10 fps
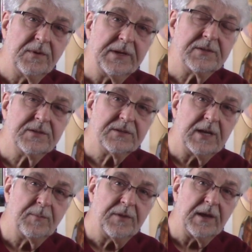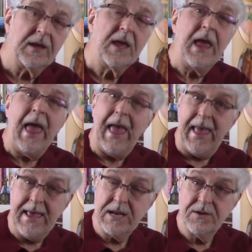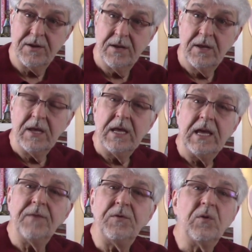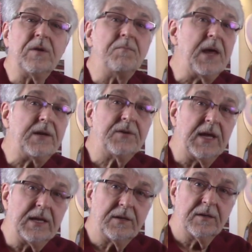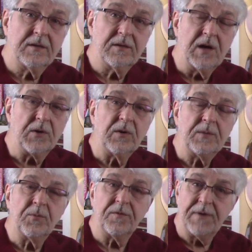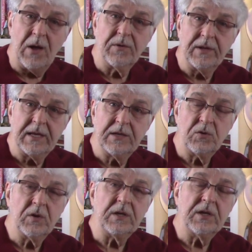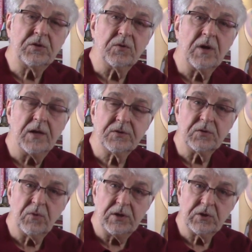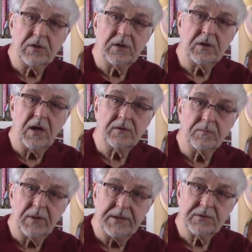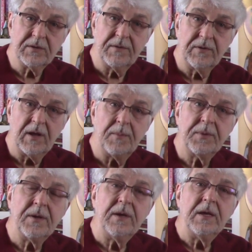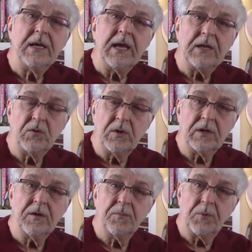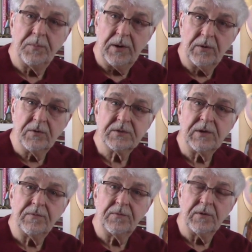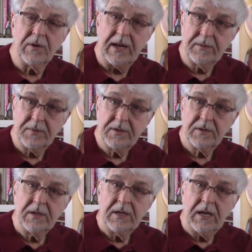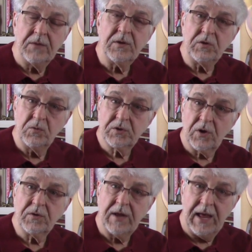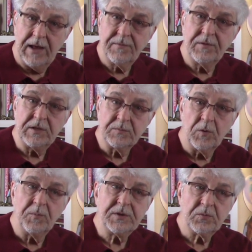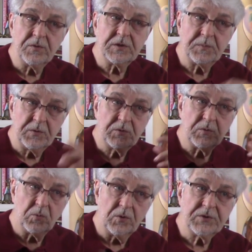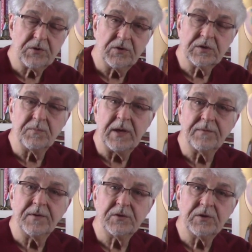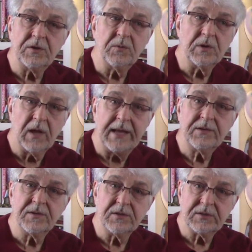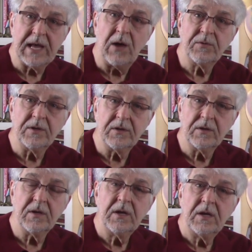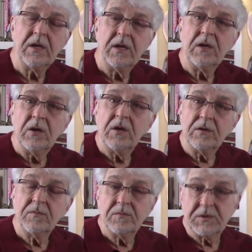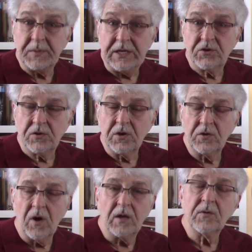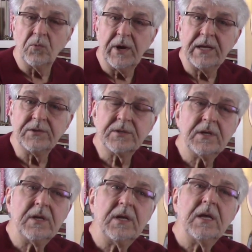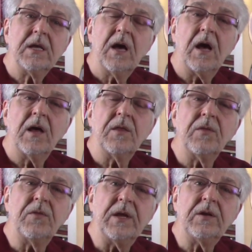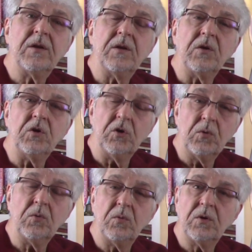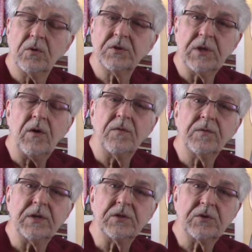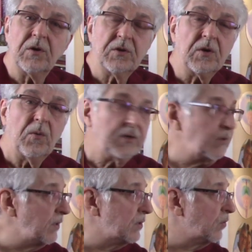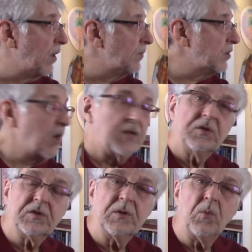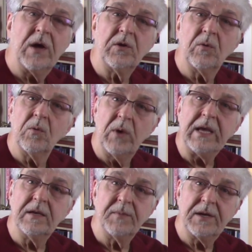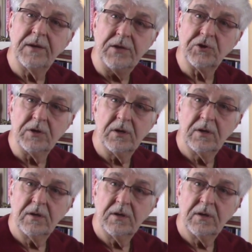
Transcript: it's the same thing. And if you can meditate utterly profoundly and you can get your concentration and contemplation level up and you can prepare yourself for enlightenment and then you start to have these moments where the spiritual world starts to manifest to you in light and sound and in speech you could call it rays uh, then you yourself can start to go into these realms consciously while you're awake in meditation.